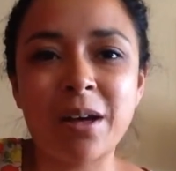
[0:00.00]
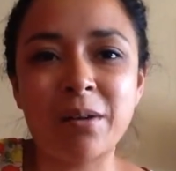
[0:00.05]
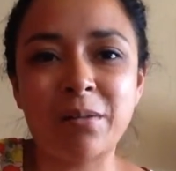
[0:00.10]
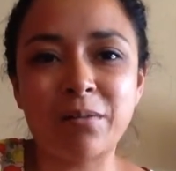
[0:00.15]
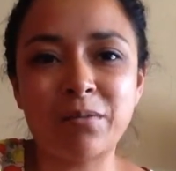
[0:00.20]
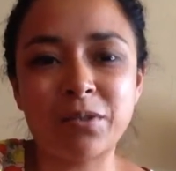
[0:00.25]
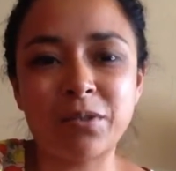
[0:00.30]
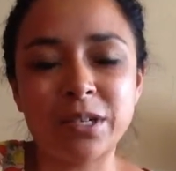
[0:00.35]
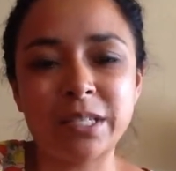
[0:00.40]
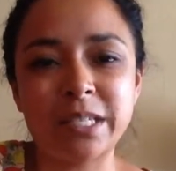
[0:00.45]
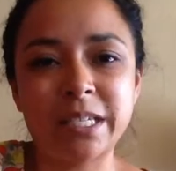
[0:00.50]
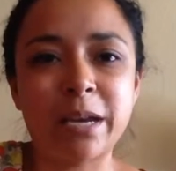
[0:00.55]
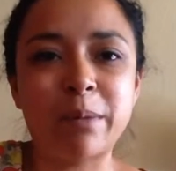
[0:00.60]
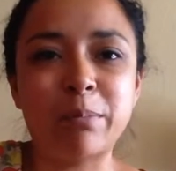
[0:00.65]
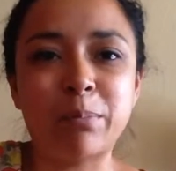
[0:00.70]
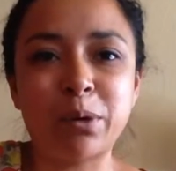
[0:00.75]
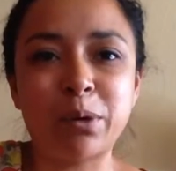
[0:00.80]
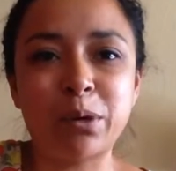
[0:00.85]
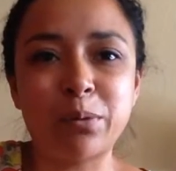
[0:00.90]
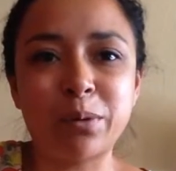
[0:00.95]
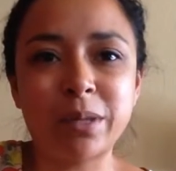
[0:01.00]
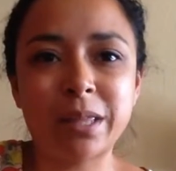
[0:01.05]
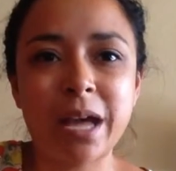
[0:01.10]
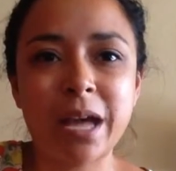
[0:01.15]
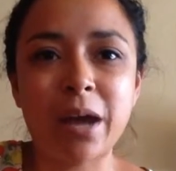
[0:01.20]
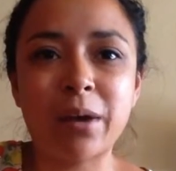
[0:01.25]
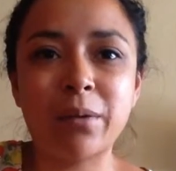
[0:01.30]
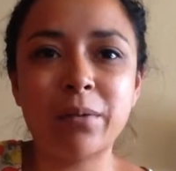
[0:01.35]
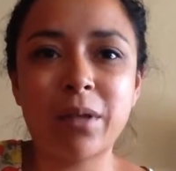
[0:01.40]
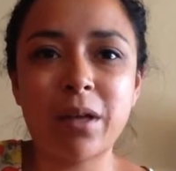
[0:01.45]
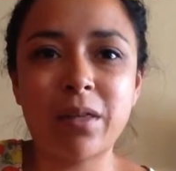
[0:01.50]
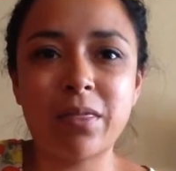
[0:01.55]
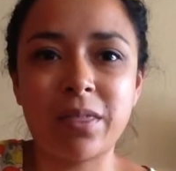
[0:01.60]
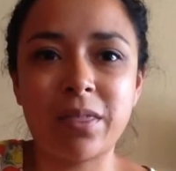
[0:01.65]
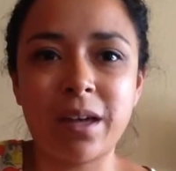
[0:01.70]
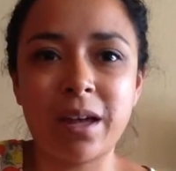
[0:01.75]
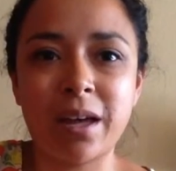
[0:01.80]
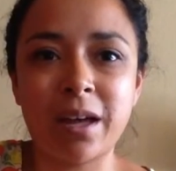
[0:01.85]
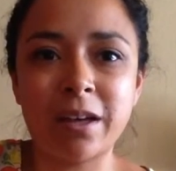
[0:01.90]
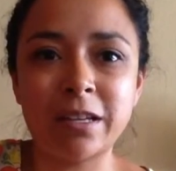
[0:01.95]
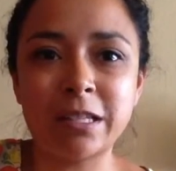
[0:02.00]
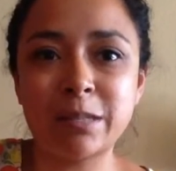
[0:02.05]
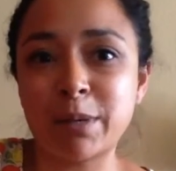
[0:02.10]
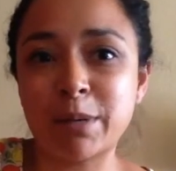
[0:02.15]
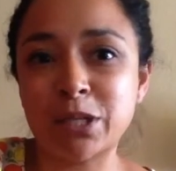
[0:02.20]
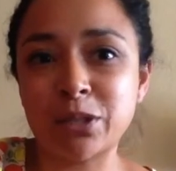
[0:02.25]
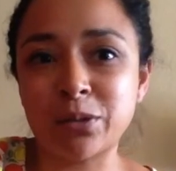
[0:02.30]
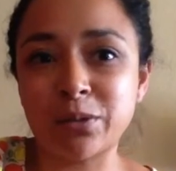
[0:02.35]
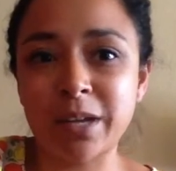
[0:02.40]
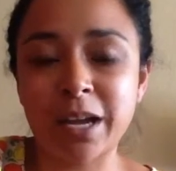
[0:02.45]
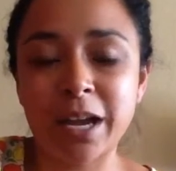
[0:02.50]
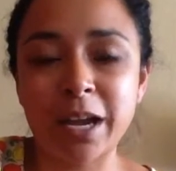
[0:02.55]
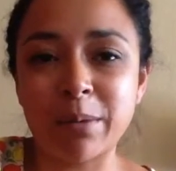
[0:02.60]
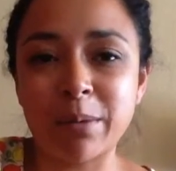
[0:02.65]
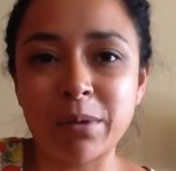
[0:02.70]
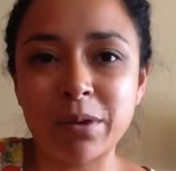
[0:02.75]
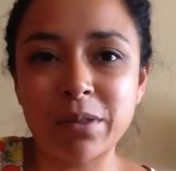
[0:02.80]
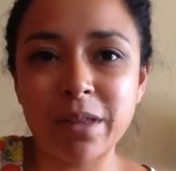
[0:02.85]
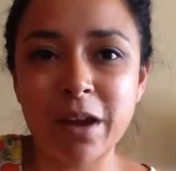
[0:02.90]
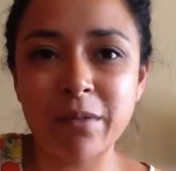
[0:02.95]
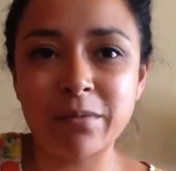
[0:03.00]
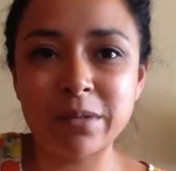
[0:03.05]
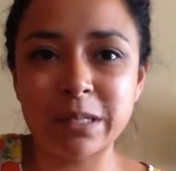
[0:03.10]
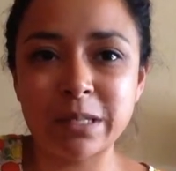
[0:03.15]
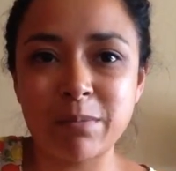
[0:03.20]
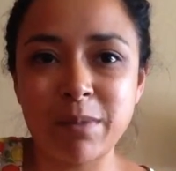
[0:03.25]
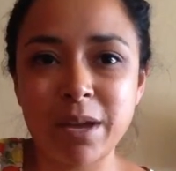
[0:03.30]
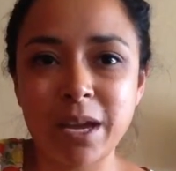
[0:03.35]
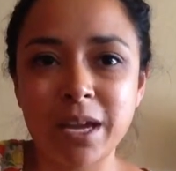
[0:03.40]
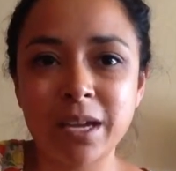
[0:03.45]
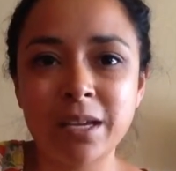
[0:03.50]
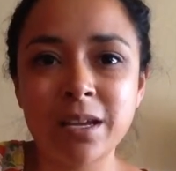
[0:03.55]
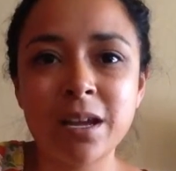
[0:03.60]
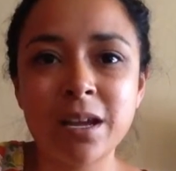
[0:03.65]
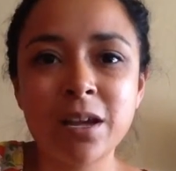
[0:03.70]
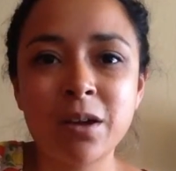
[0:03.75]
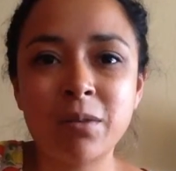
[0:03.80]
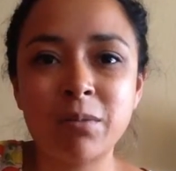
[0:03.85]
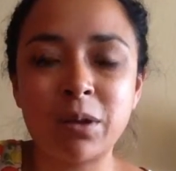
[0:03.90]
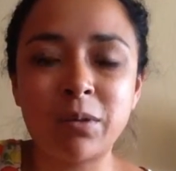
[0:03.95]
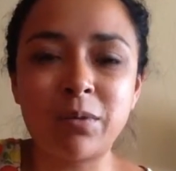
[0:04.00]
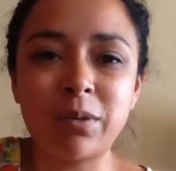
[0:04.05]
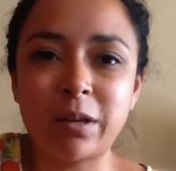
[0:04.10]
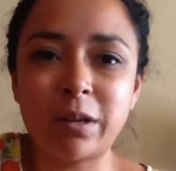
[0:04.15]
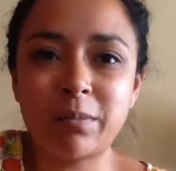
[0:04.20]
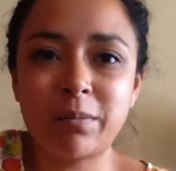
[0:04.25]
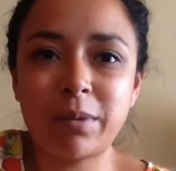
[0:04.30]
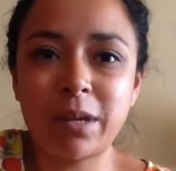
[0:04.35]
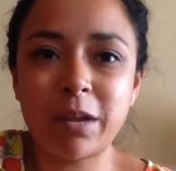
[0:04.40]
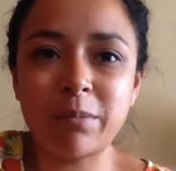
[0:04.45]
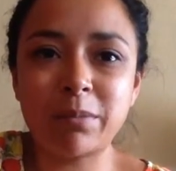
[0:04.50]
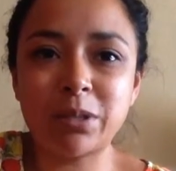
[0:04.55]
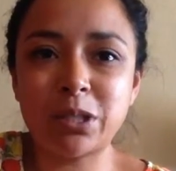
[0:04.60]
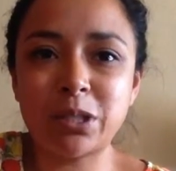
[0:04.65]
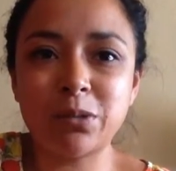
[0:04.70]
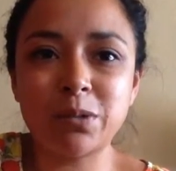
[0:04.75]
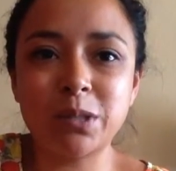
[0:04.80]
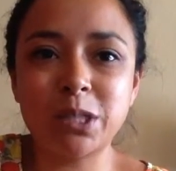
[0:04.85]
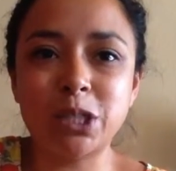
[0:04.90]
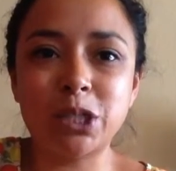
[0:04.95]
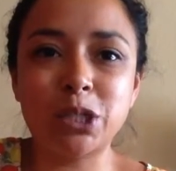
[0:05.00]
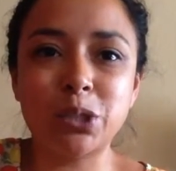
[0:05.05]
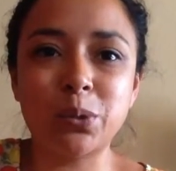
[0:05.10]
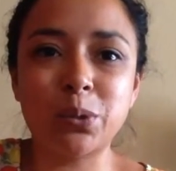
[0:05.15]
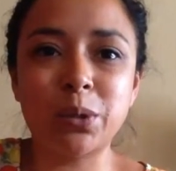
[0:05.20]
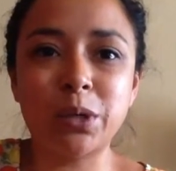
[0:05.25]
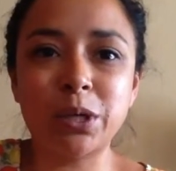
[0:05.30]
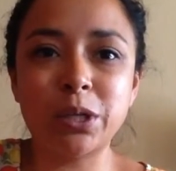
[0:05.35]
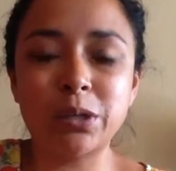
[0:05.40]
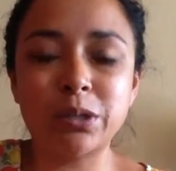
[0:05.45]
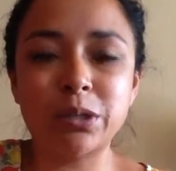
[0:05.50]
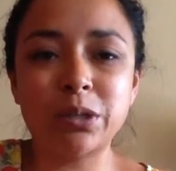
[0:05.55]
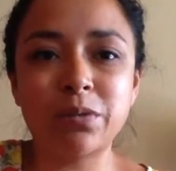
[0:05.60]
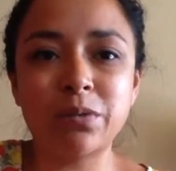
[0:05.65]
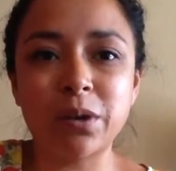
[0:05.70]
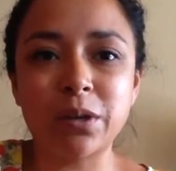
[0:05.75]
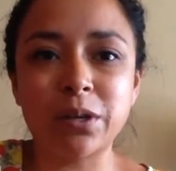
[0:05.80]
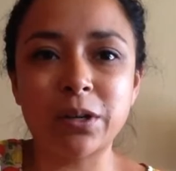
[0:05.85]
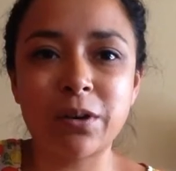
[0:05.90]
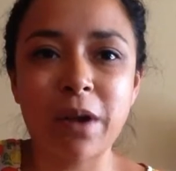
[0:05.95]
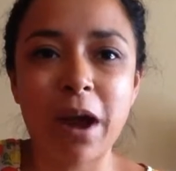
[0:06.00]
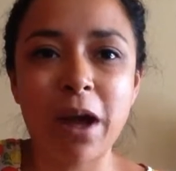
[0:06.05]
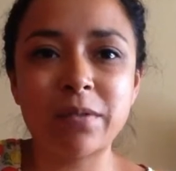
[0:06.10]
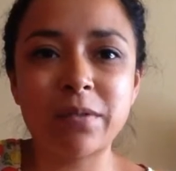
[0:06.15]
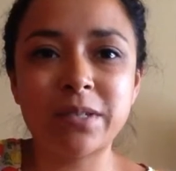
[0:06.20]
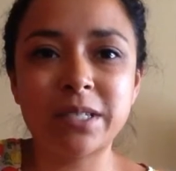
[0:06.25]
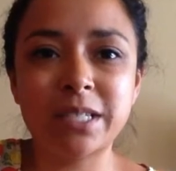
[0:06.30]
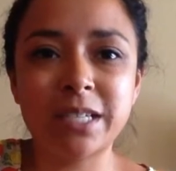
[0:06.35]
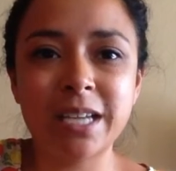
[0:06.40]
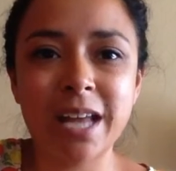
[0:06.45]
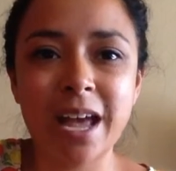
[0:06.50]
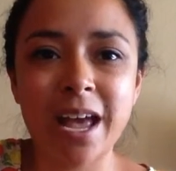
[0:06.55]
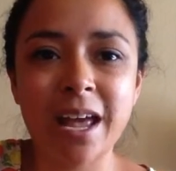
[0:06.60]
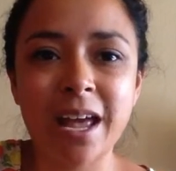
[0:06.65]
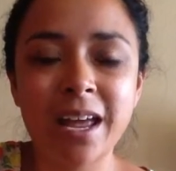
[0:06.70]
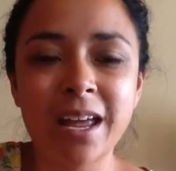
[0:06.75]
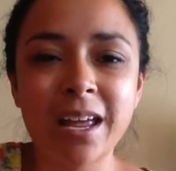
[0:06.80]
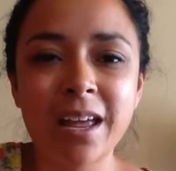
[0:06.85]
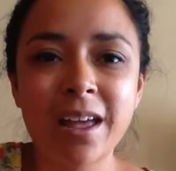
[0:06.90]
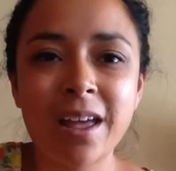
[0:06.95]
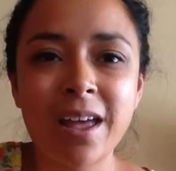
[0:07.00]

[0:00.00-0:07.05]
For example, without the special camera that was made, we wouldn't be able to enjoy those photographs today.